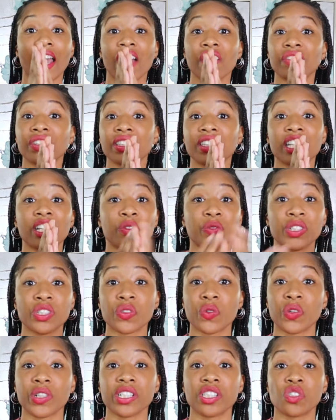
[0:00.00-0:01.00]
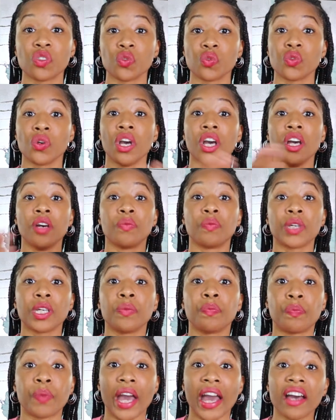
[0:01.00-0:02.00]
Everything was going to be
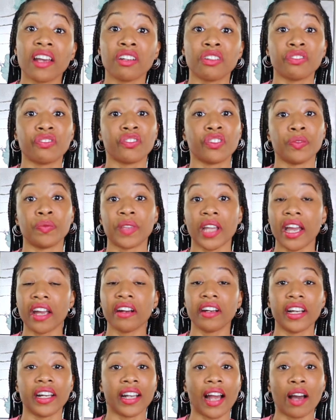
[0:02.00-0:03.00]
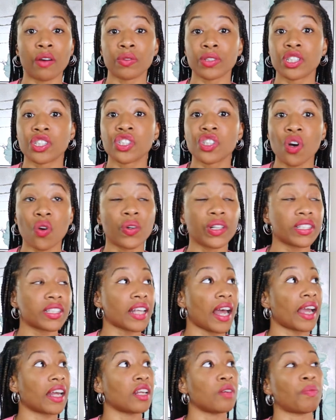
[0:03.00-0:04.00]
better from there, and I was so
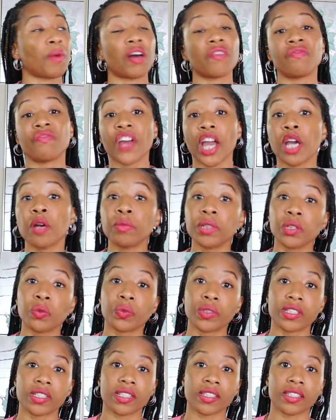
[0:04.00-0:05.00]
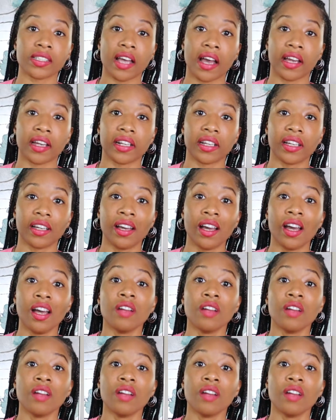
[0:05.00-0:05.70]
excited. My family was excited.